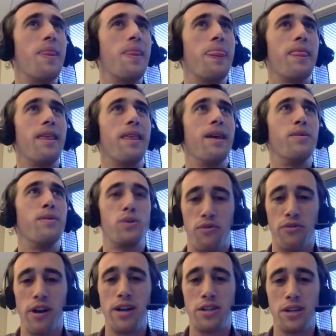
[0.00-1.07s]
It was
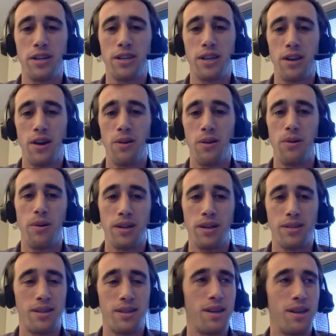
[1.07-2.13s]
refreshing to know
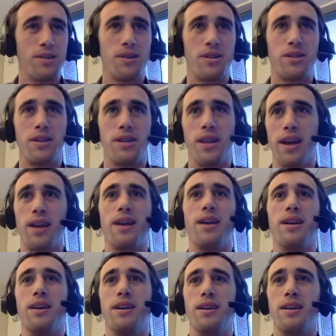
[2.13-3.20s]
as a Christian, like,
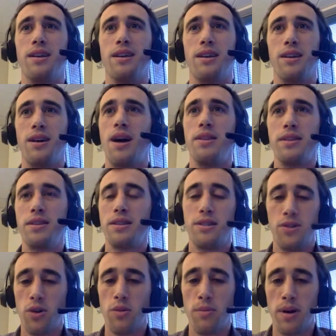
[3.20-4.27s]
God, this is
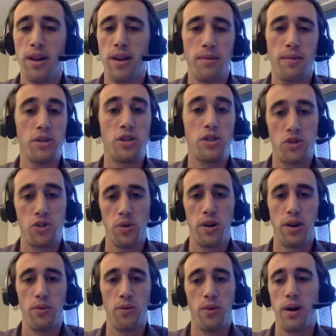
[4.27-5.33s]
your money. I'm just
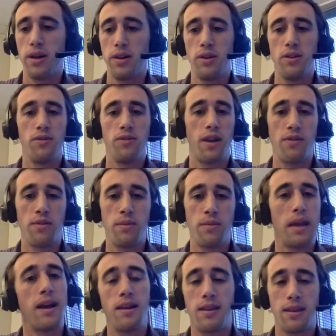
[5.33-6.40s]
stewarding what you've given me.
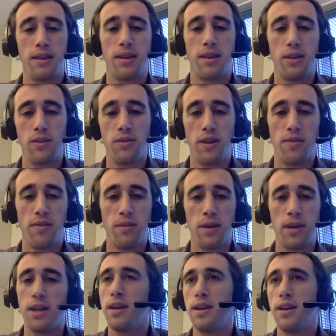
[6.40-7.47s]
Anything that you've given
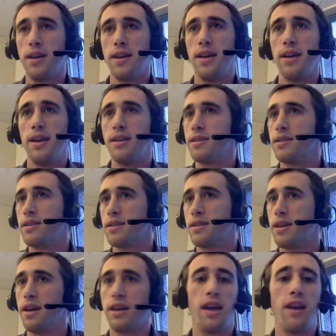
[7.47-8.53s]
me is
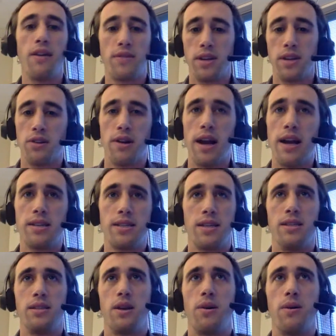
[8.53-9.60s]
a gift and grace.
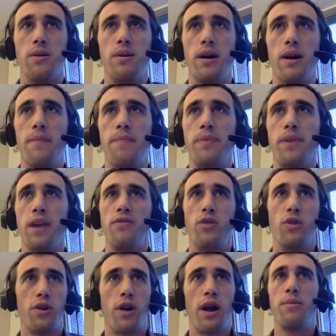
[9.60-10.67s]
And so if
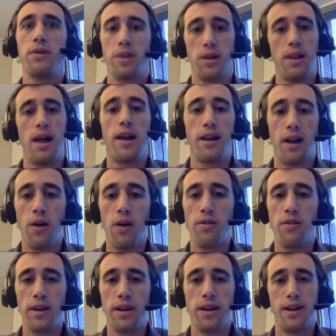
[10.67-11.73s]
you're able to let go of
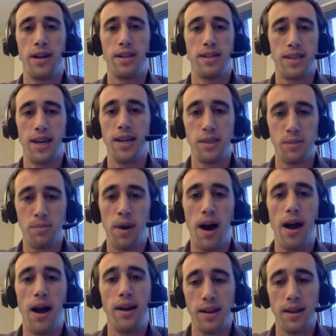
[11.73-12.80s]
it and not say it's
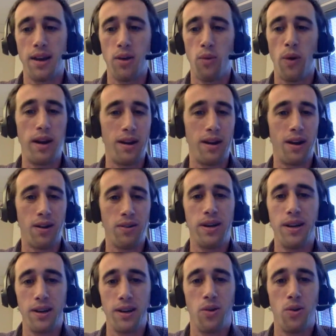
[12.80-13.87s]
mine and kind of white knuckle it
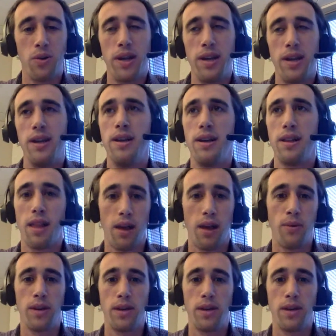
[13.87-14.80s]
and hold it like we